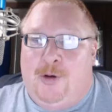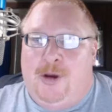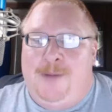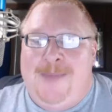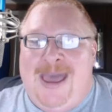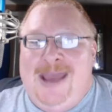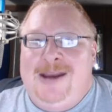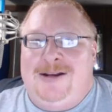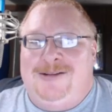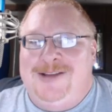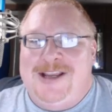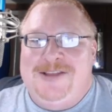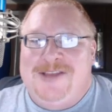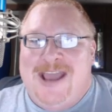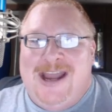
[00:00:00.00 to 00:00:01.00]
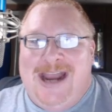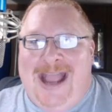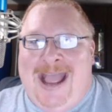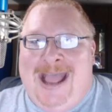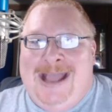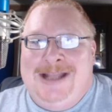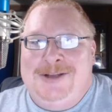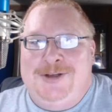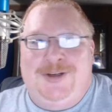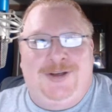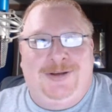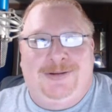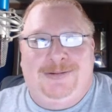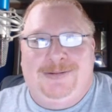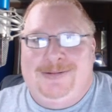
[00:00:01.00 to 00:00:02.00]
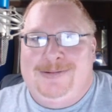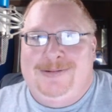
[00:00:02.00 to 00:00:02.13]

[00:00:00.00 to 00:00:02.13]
Automatically, that adds